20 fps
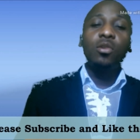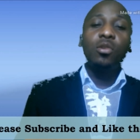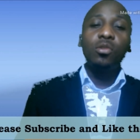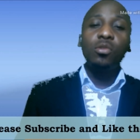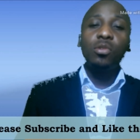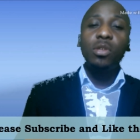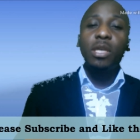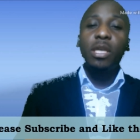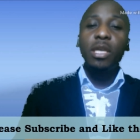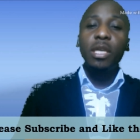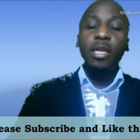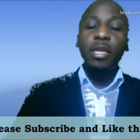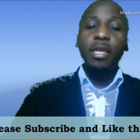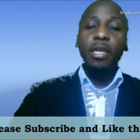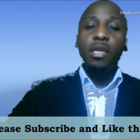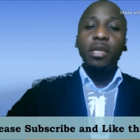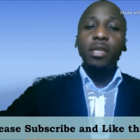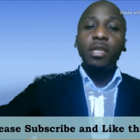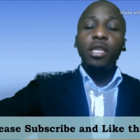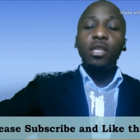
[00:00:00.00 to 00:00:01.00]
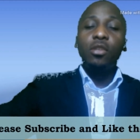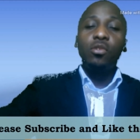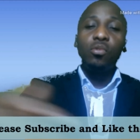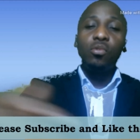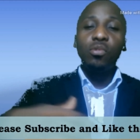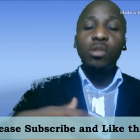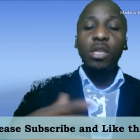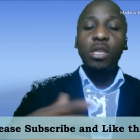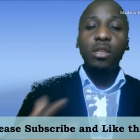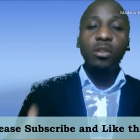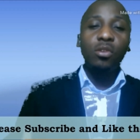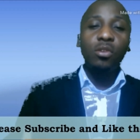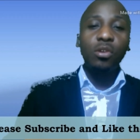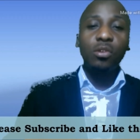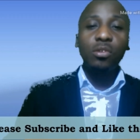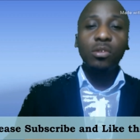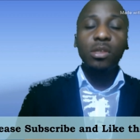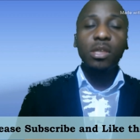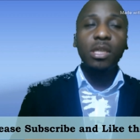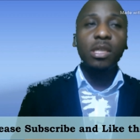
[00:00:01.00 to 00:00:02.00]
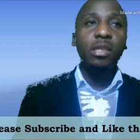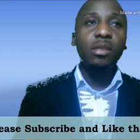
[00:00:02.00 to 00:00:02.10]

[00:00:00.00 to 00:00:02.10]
on the do's and don'ts